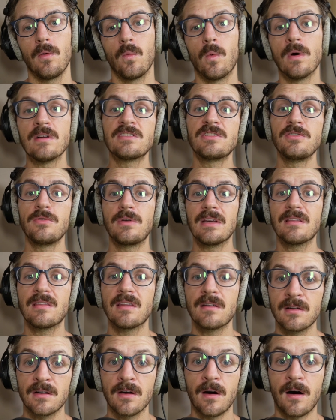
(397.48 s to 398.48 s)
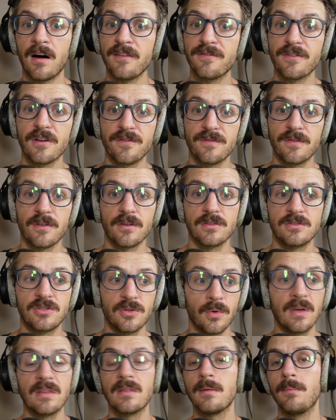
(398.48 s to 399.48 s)
Once you get the offer for
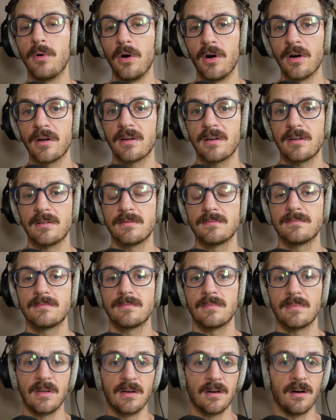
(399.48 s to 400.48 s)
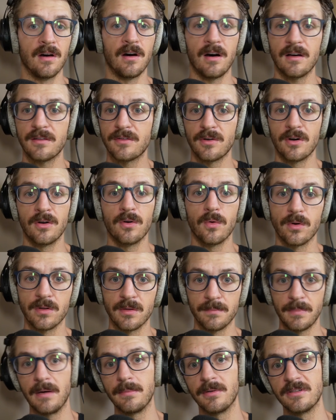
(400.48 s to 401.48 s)
doing the book, the author or
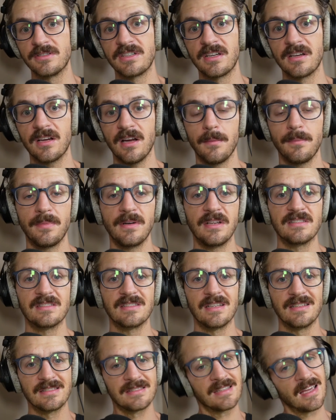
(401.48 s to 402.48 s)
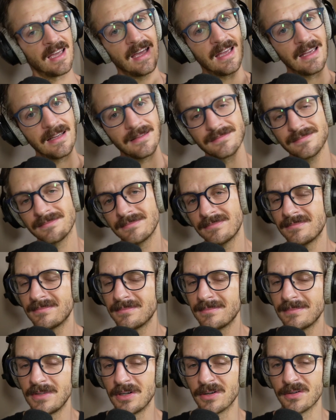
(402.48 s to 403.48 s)
the publishing company says, hey,
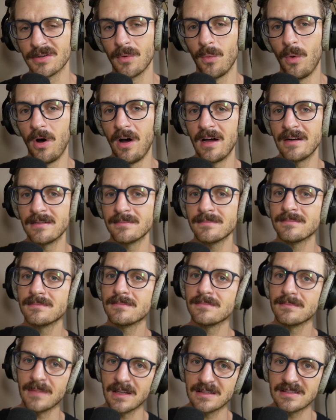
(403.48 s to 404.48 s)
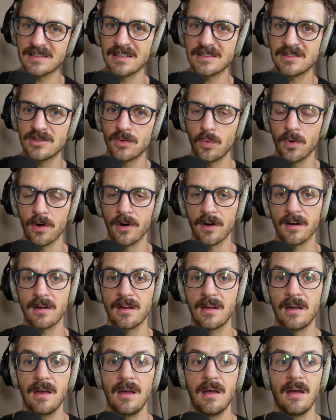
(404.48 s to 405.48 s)
you're the one, let's get to
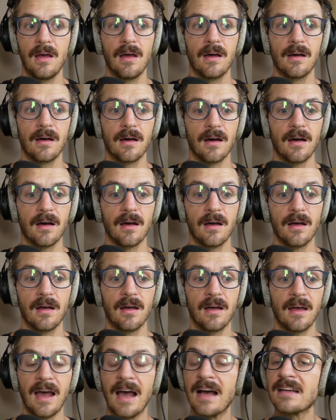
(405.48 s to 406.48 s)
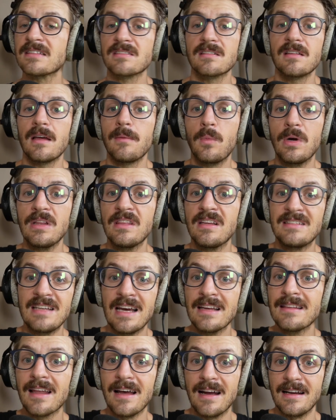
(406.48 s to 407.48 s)
work. Uh, ask them when the
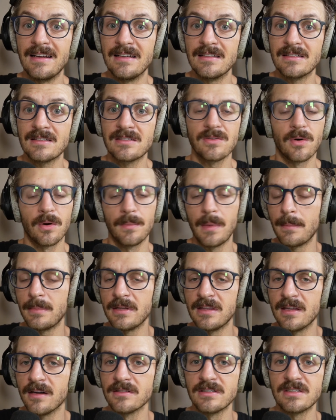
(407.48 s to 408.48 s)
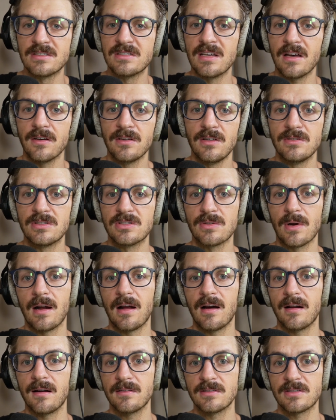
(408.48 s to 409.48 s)
deadline is, or maybe they'll just tell you straight
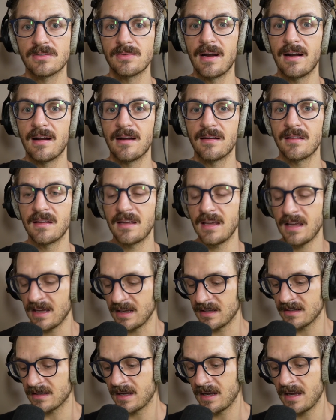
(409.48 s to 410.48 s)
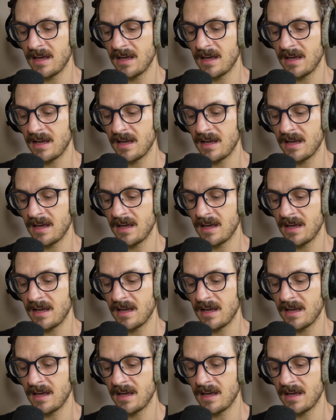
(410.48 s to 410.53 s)
out, straight out of the gate.